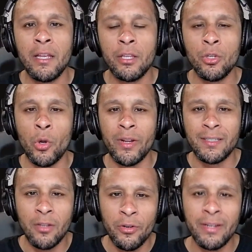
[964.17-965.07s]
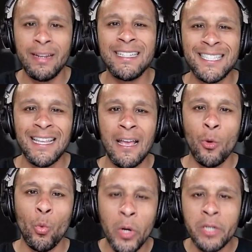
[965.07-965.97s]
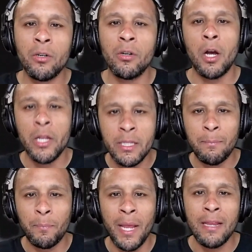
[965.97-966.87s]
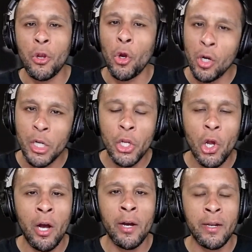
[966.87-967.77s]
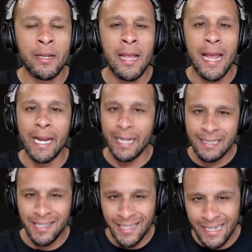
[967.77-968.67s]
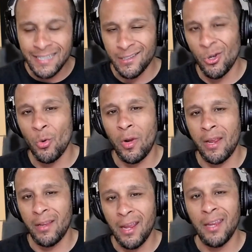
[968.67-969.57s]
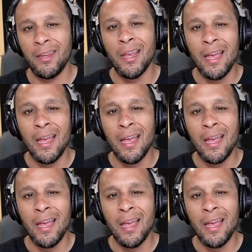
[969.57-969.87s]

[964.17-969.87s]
exerted his will in the paint early on and let the Knicks know, like, hey,